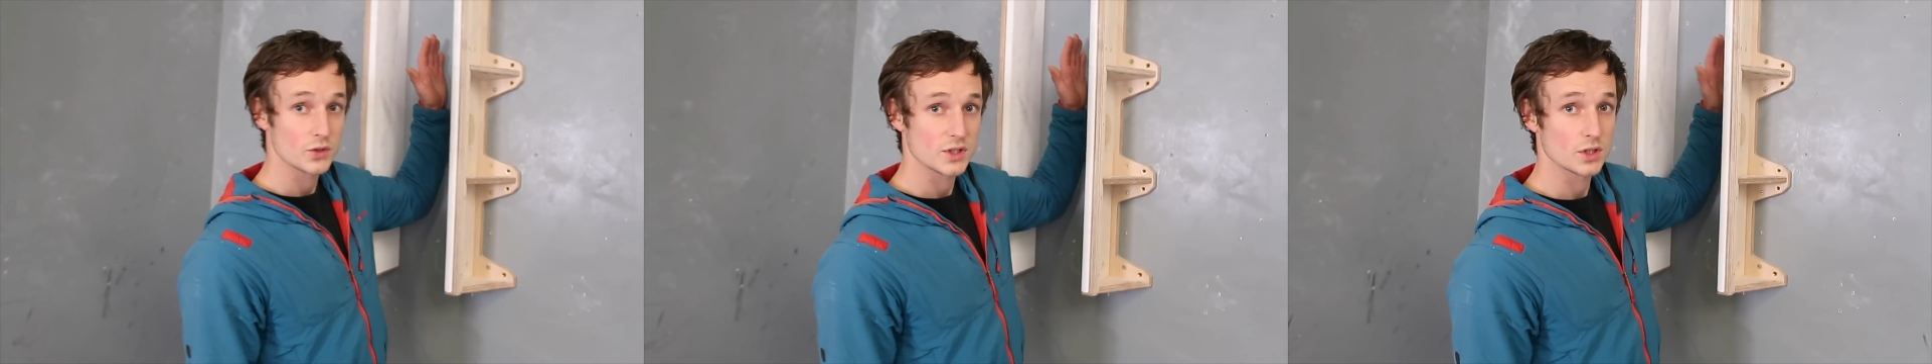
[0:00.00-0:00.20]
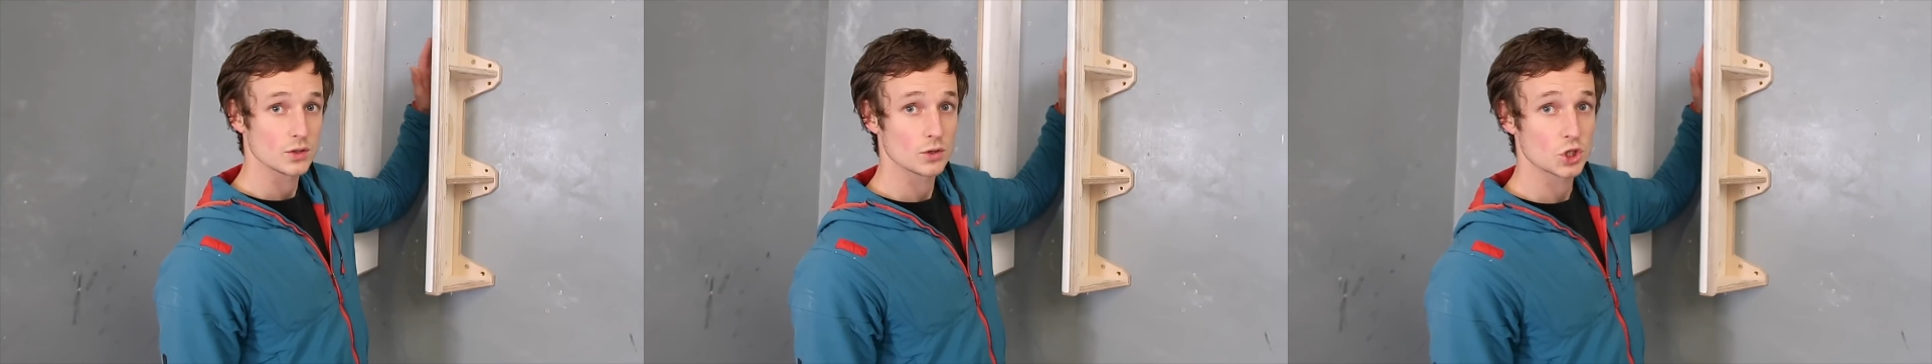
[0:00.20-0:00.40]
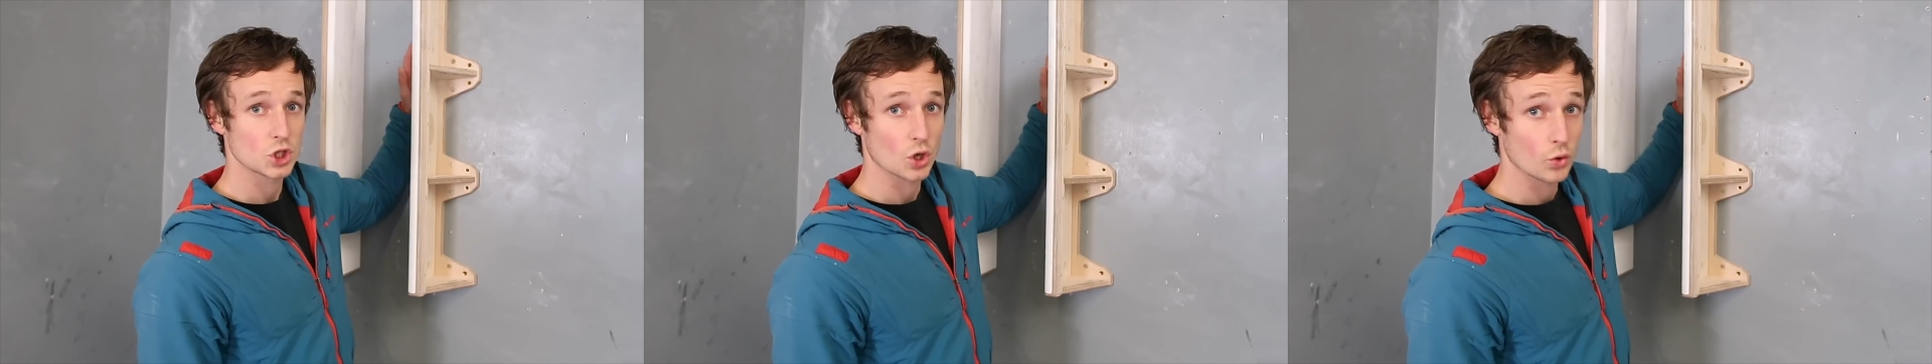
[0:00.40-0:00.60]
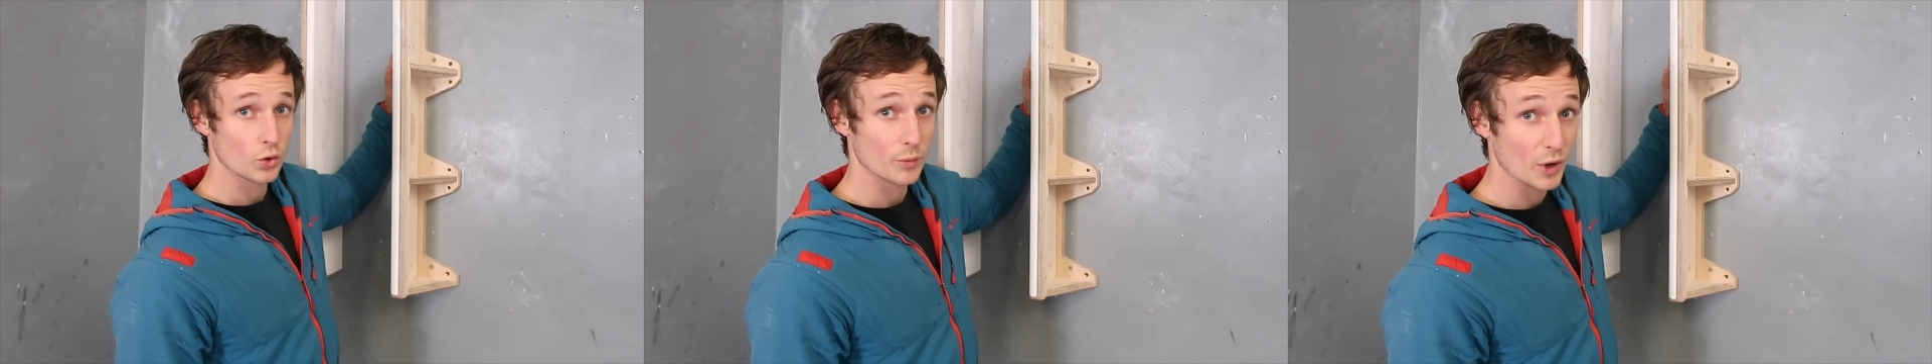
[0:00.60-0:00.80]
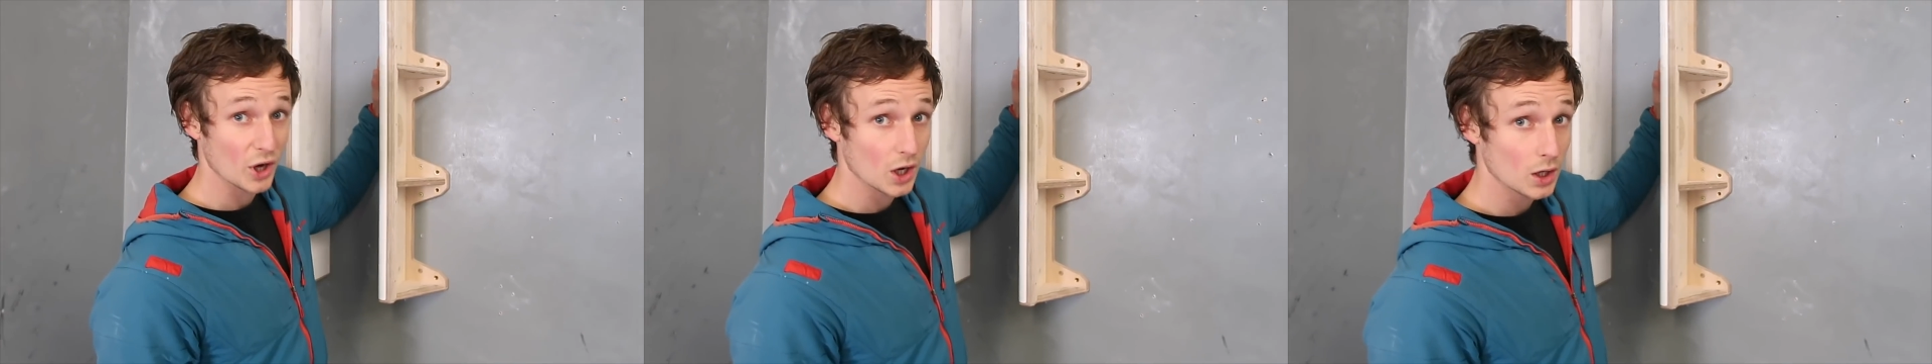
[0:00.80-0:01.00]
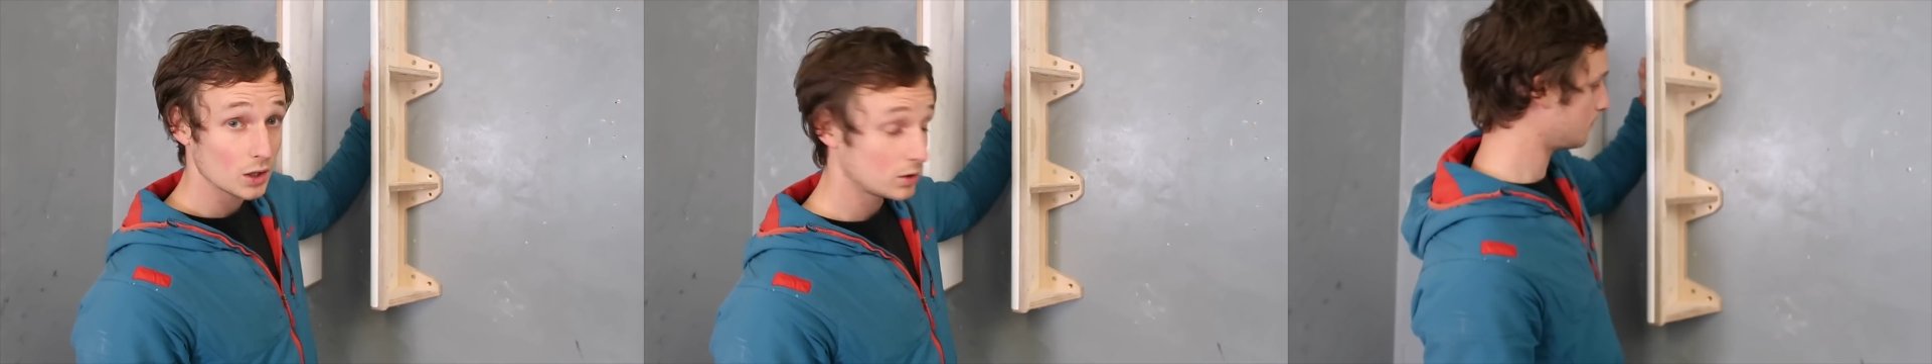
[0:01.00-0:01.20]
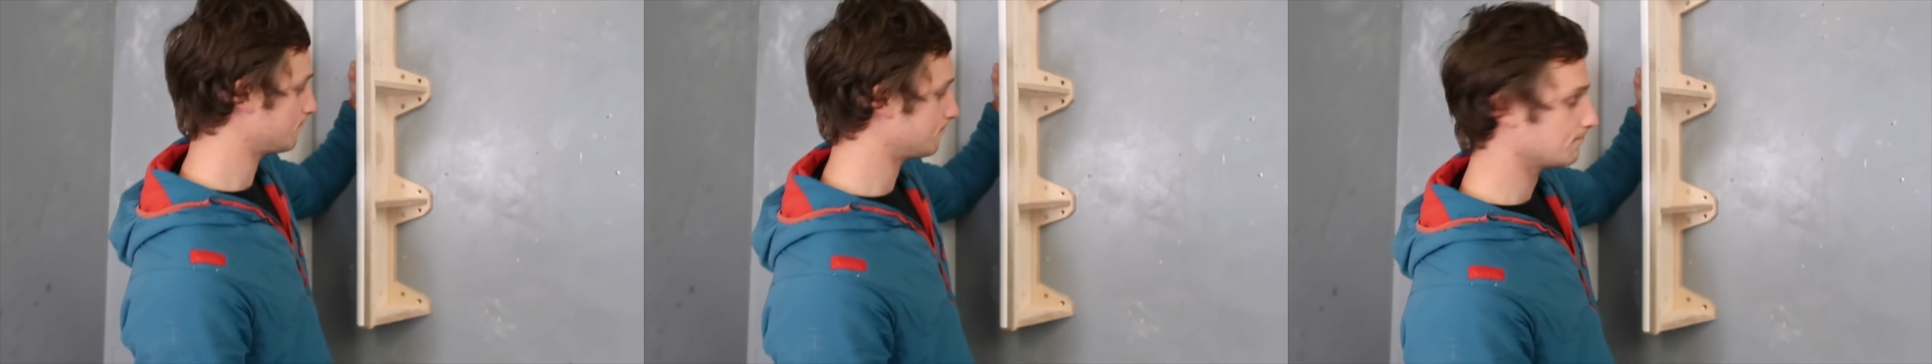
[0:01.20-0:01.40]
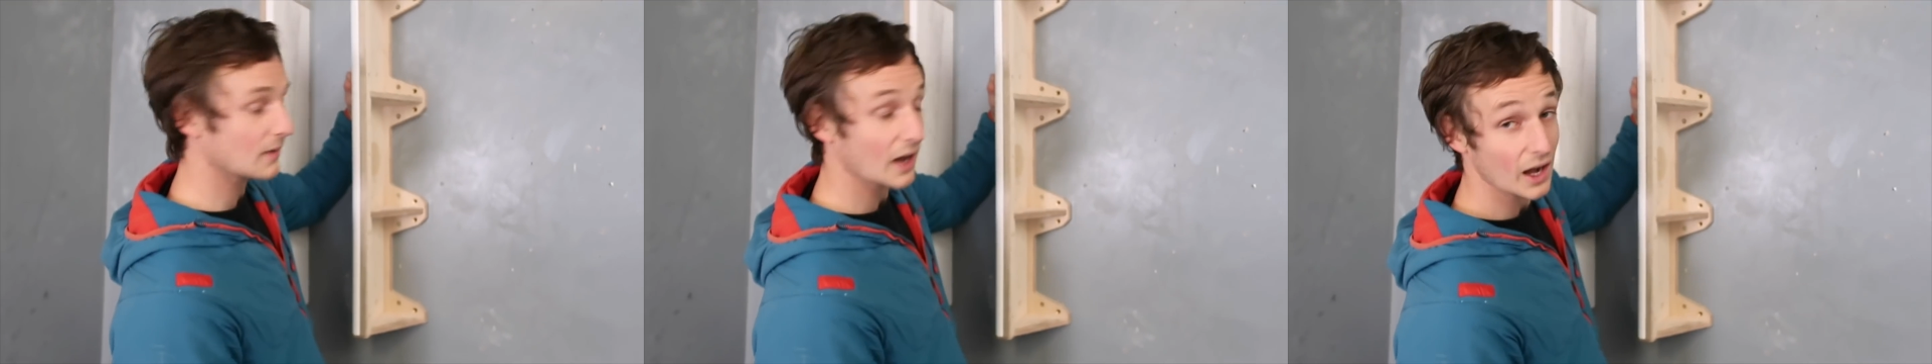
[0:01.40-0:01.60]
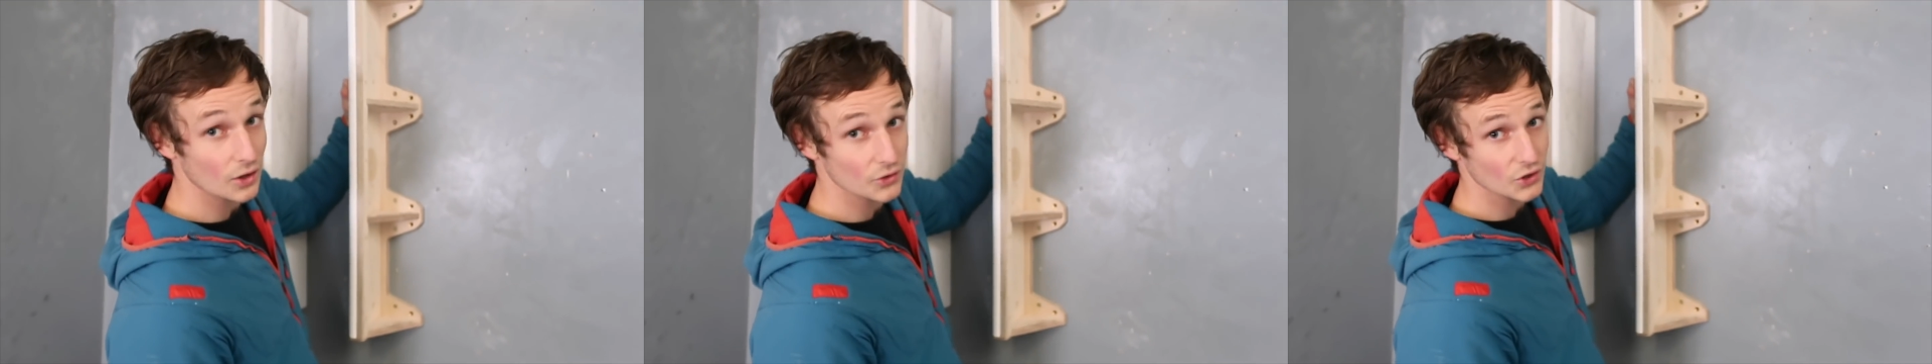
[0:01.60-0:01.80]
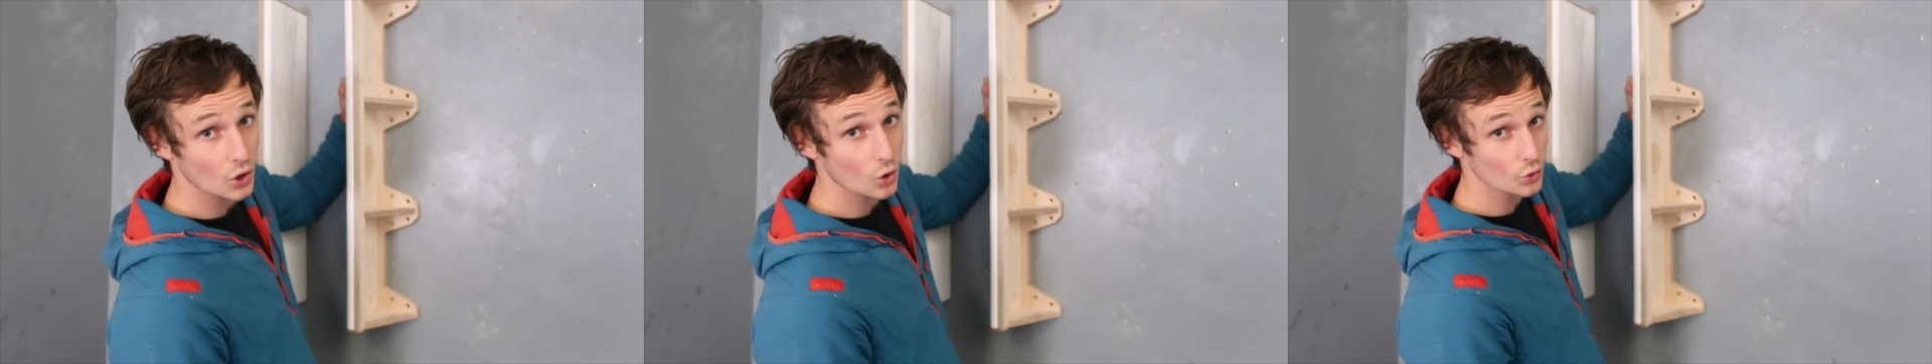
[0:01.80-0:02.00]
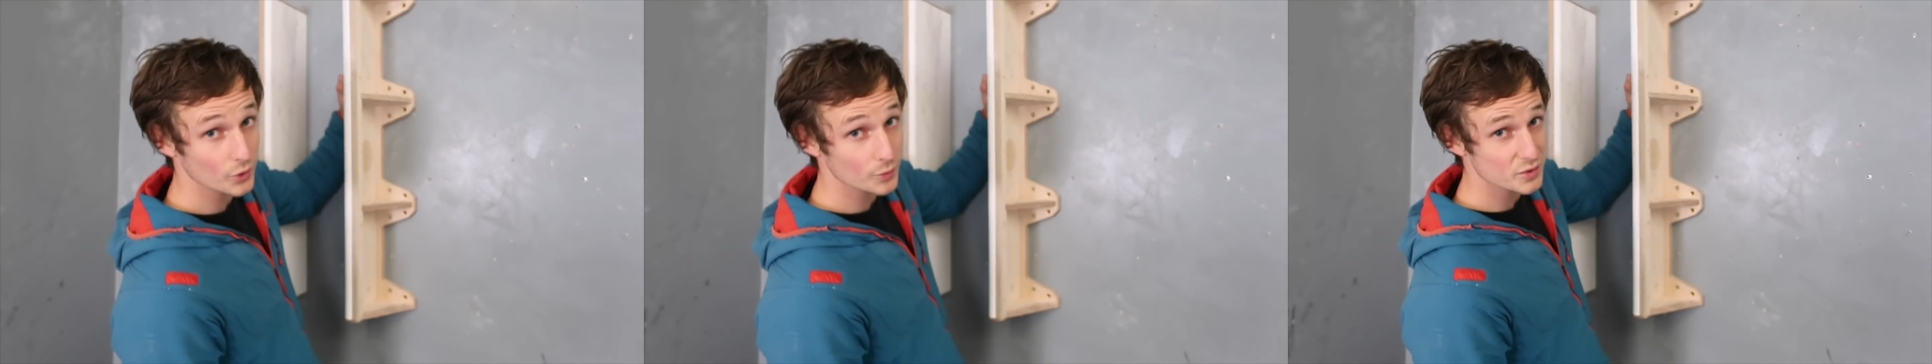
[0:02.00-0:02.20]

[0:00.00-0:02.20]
to do a shoulder bar, how to hold the